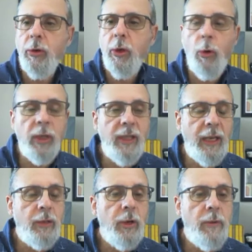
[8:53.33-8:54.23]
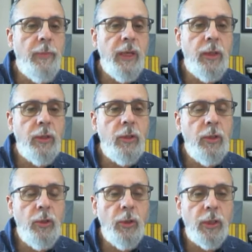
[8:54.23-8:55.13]
know what that term means.
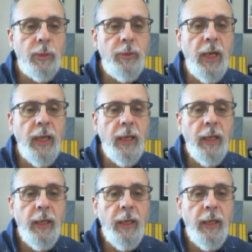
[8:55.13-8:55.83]
Could you explain?